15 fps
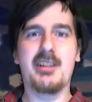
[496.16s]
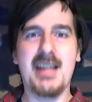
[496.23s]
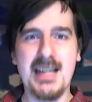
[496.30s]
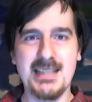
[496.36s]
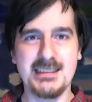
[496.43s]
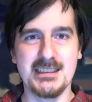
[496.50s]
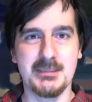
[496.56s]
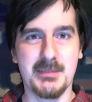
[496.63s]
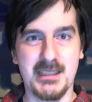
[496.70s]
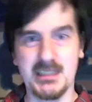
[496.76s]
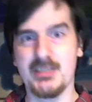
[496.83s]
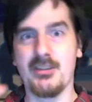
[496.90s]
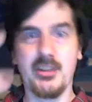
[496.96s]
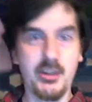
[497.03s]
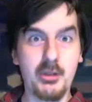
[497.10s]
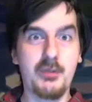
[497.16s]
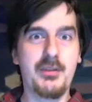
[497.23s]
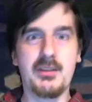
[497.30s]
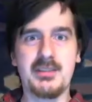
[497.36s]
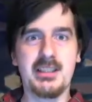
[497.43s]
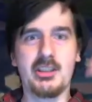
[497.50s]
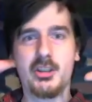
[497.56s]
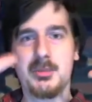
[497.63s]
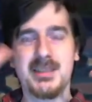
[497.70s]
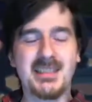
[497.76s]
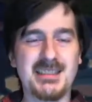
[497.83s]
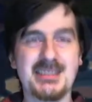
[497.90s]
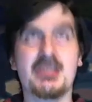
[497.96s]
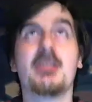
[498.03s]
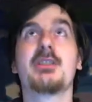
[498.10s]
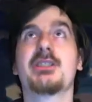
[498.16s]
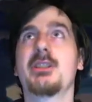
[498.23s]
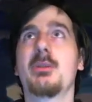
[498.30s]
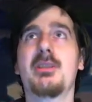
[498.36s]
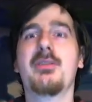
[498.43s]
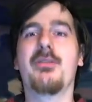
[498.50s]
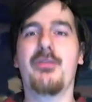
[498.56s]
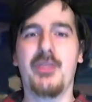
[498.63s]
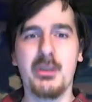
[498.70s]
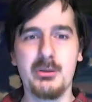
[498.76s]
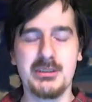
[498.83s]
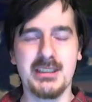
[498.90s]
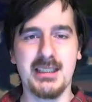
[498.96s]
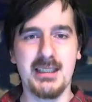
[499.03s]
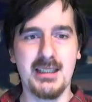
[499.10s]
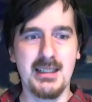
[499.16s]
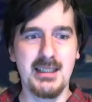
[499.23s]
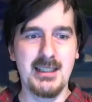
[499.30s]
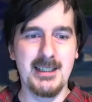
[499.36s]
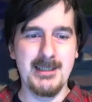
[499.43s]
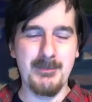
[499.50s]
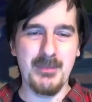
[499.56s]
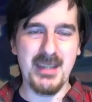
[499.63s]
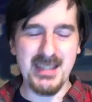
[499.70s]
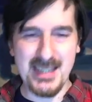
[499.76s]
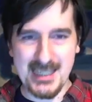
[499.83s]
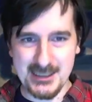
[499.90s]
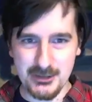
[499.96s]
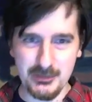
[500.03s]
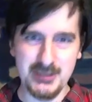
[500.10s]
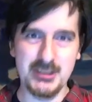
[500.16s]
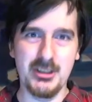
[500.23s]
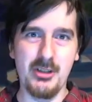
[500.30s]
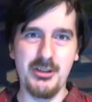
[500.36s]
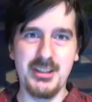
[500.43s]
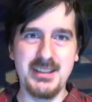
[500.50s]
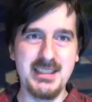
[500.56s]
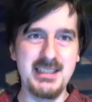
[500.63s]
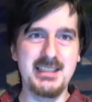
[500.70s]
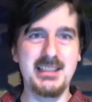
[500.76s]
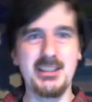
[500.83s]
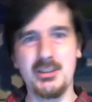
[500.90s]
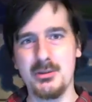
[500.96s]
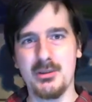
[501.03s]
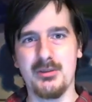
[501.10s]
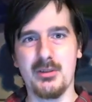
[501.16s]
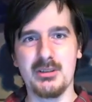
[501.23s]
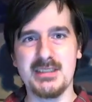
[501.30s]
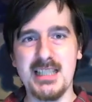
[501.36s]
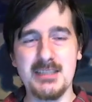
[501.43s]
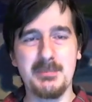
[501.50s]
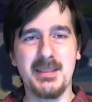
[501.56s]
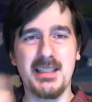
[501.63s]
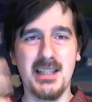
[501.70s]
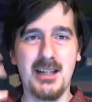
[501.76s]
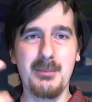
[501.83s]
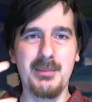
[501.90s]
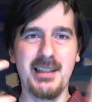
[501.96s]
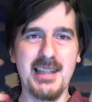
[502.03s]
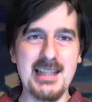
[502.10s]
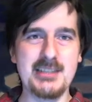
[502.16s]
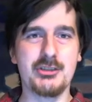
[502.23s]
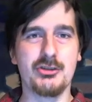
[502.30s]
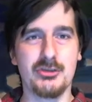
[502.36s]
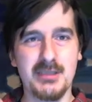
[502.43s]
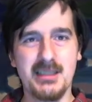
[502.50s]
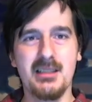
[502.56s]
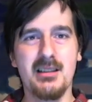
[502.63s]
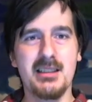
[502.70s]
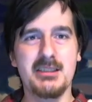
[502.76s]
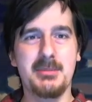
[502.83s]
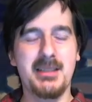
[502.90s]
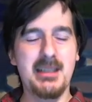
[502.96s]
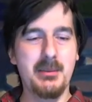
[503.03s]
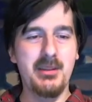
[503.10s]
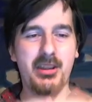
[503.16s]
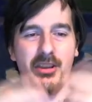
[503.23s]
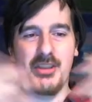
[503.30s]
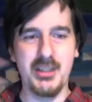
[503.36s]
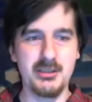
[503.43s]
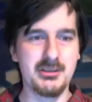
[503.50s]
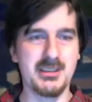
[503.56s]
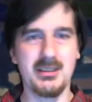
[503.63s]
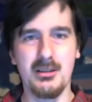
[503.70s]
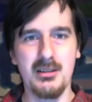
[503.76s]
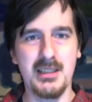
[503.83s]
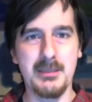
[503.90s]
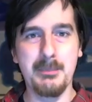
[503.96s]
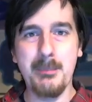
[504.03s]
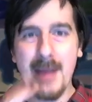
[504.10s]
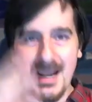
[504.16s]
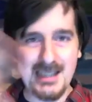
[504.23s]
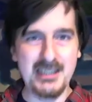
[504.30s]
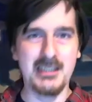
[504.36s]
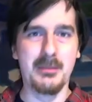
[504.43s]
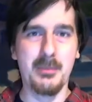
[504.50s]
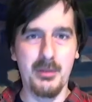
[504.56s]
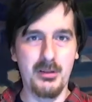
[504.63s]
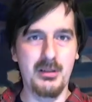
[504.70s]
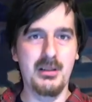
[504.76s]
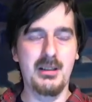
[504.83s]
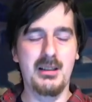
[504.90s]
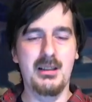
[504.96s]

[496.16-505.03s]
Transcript: asses because of the New 52, because it's all so confusing. And as a result, the DC universe has become less real. It's become ethereal and malleable.